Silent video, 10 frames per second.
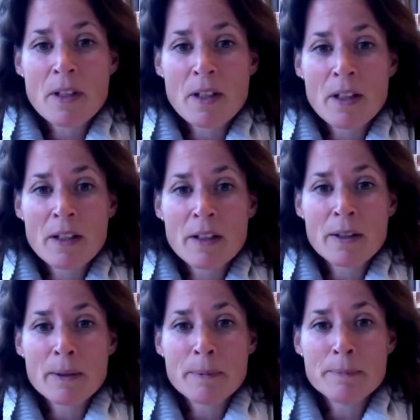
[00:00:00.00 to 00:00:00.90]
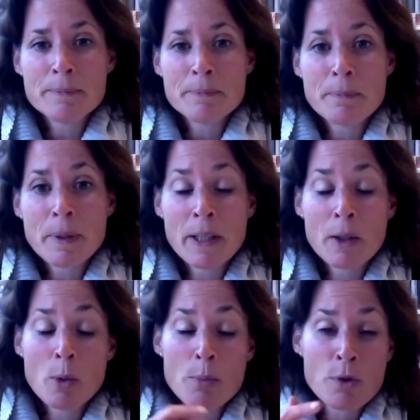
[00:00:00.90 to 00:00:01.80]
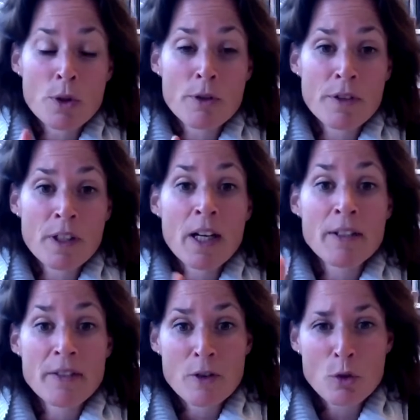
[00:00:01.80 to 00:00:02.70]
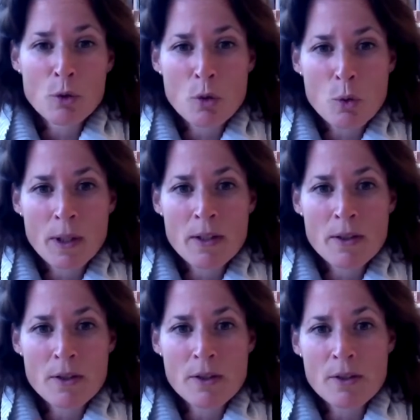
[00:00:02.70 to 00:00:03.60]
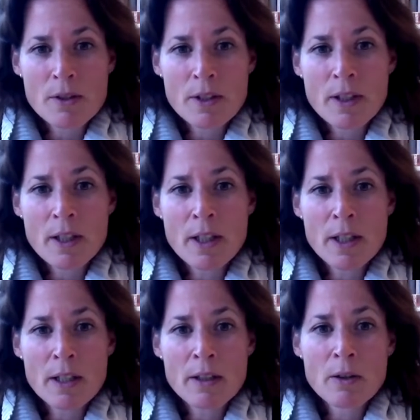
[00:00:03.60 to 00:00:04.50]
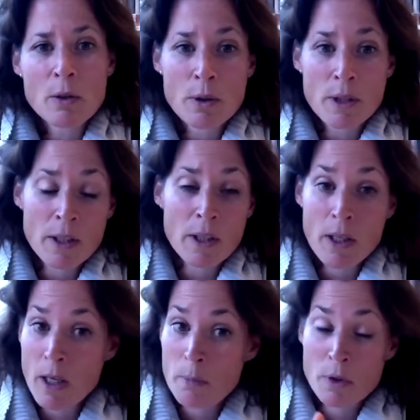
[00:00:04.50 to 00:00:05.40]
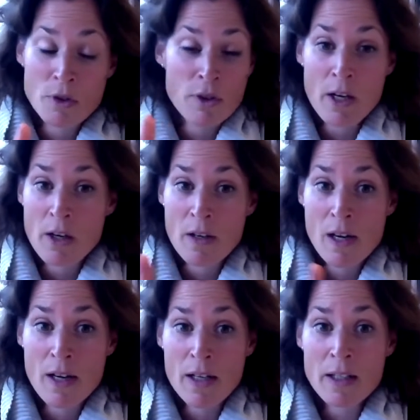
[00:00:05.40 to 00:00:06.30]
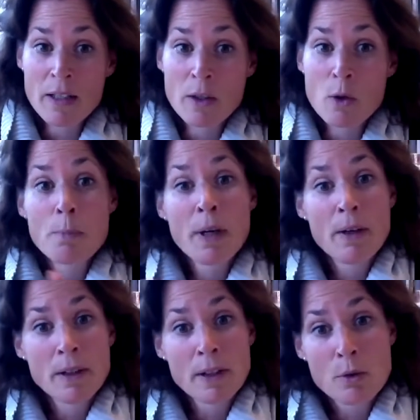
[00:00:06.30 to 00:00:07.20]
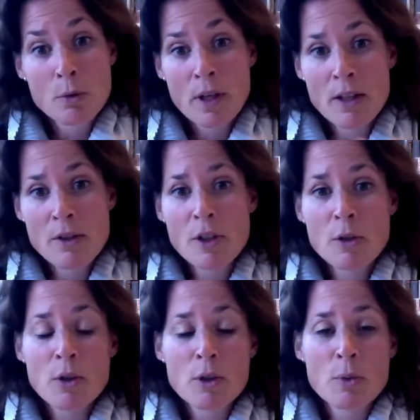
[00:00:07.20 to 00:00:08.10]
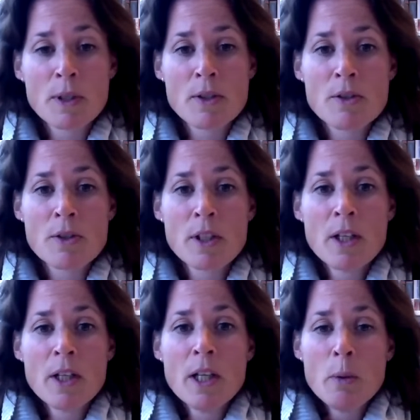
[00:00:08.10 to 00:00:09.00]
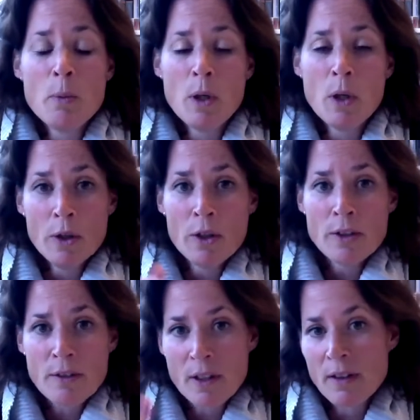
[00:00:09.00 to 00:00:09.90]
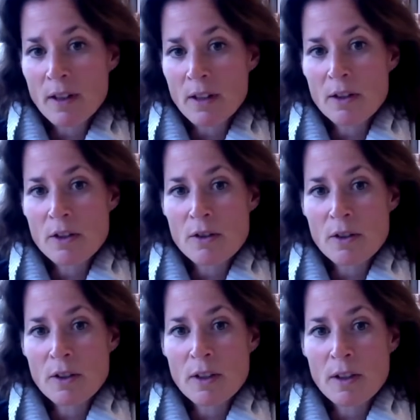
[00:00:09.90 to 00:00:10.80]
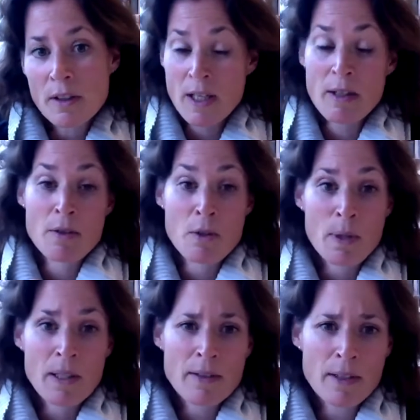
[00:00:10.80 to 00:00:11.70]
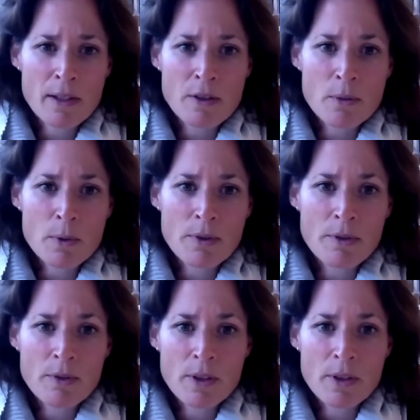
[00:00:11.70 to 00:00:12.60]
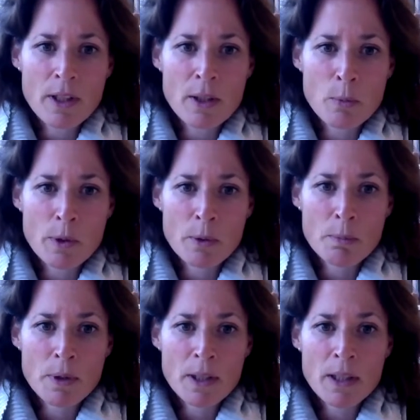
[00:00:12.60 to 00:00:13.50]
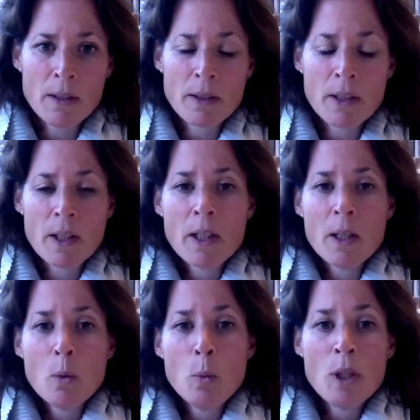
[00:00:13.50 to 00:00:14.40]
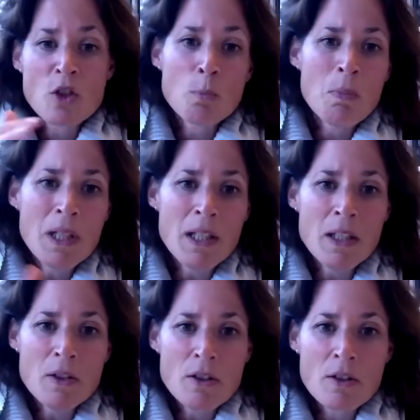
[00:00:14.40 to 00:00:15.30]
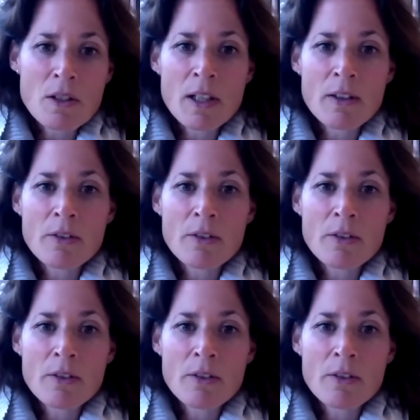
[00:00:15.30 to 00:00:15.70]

by observing identical twins and looking how much they are alike and comparing that to dizygotic twins. We learned that there is an inheritability estimate in well-being, which means that